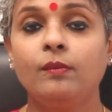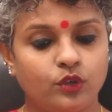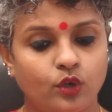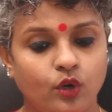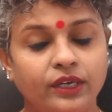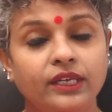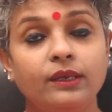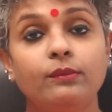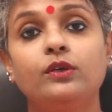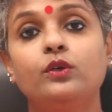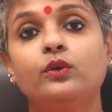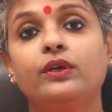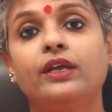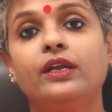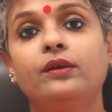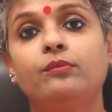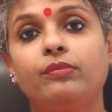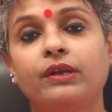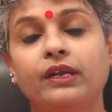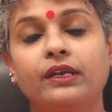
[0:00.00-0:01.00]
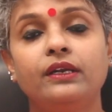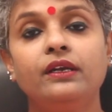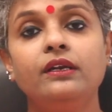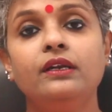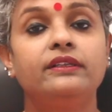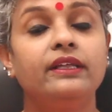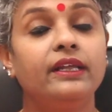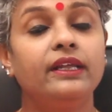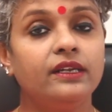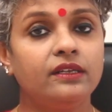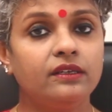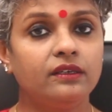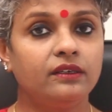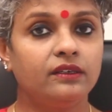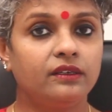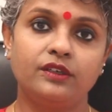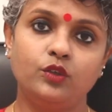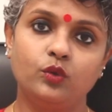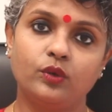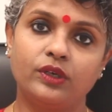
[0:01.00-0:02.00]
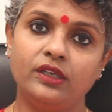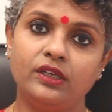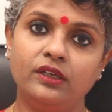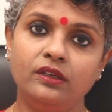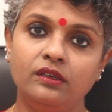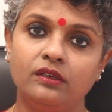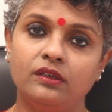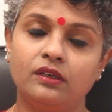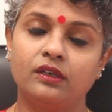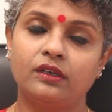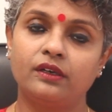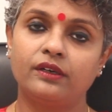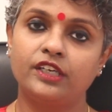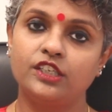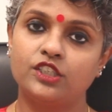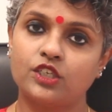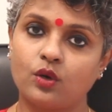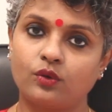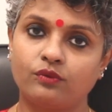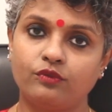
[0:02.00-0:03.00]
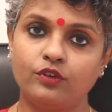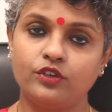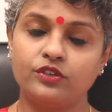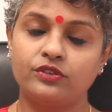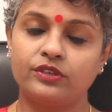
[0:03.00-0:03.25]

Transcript: If you're not able to get pregnant, then you can reach out for